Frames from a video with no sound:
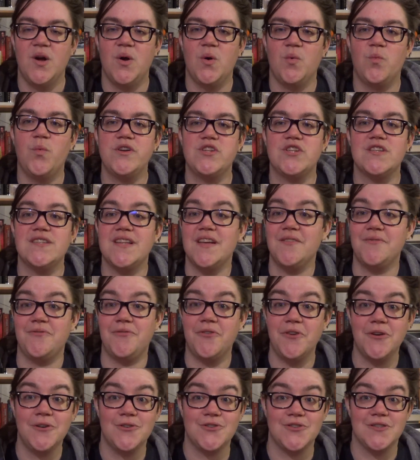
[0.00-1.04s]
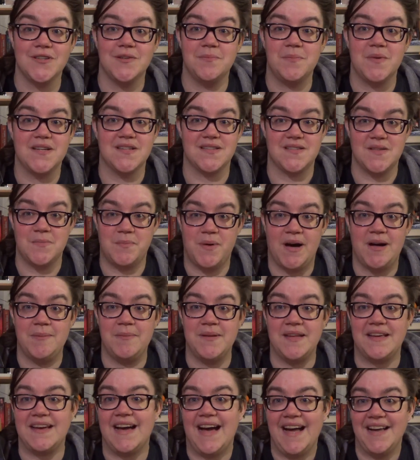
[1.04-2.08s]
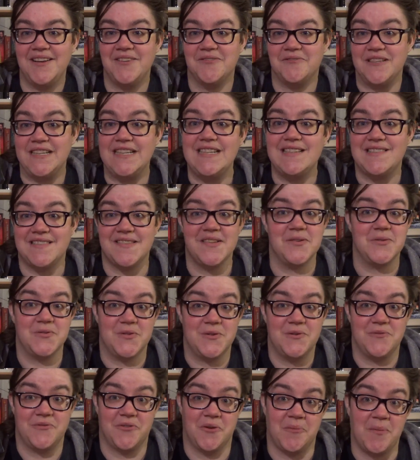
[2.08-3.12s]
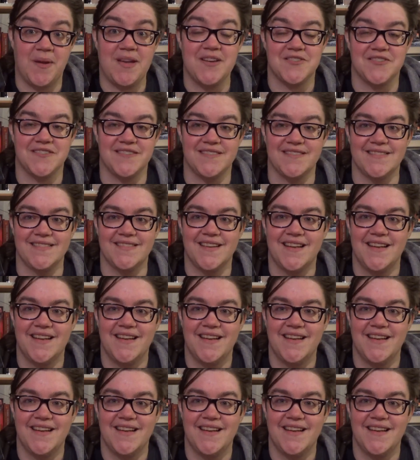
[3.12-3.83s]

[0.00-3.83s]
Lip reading: which is unfortunate because the public kind of needs those information.